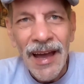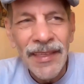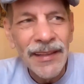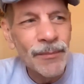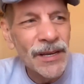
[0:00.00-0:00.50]

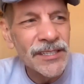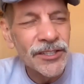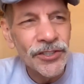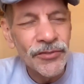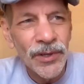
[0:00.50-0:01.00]
think the
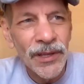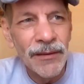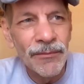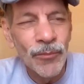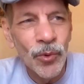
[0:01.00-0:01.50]
message is
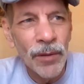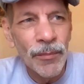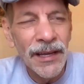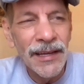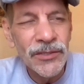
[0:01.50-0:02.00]
really more
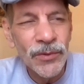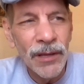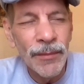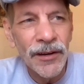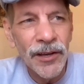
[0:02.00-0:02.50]
about, it's
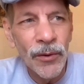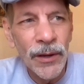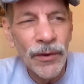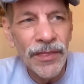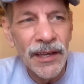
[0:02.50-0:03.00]
really about
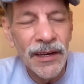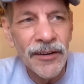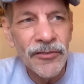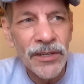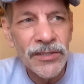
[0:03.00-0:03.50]
going within
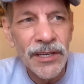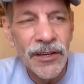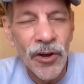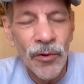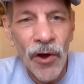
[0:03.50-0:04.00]
and trusting
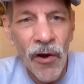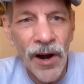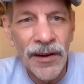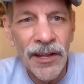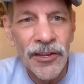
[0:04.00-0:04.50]
your own
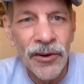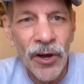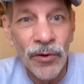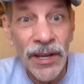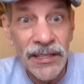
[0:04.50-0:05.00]
heart and your
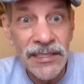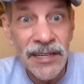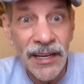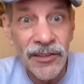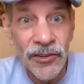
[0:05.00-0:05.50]
own
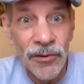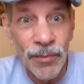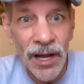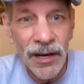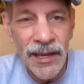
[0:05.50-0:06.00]
instinct and your
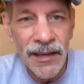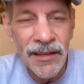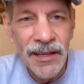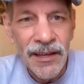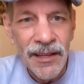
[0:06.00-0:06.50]
body,
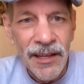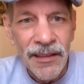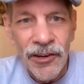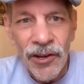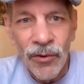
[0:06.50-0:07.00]

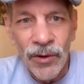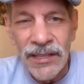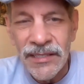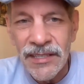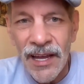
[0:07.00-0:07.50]
you know,
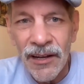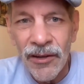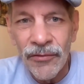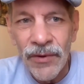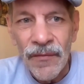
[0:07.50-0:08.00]
instead
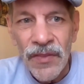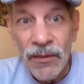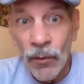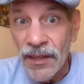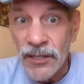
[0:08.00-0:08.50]
of,
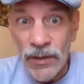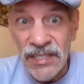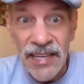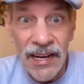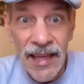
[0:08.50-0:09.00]
well, this one
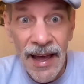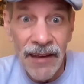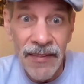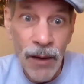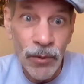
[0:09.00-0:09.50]
said
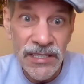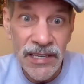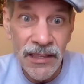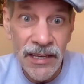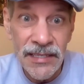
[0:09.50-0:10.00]
that, and that one
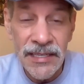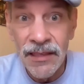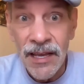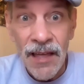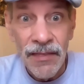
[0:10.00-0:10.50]
said this,
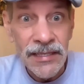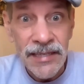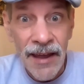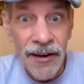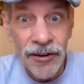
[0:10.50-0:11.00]
and
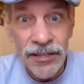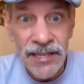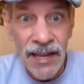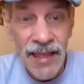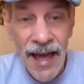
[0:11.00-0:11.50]
this editor
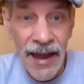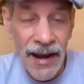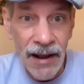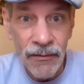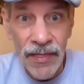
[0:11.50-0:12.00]
said that,
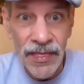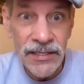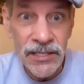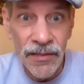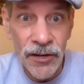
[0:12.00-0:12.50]
and I read
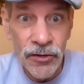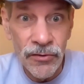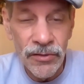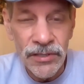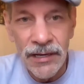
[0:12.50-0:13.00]
this on the
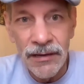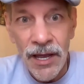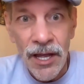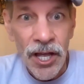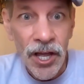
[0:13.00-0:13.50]
news, and
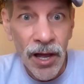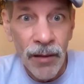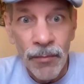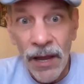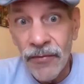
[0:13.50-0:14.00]

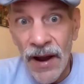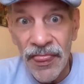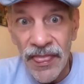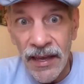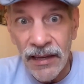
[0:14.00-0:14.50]
my
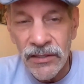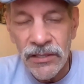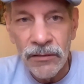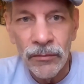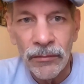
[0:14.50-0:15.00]
friend
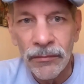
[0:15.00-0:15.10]
thinks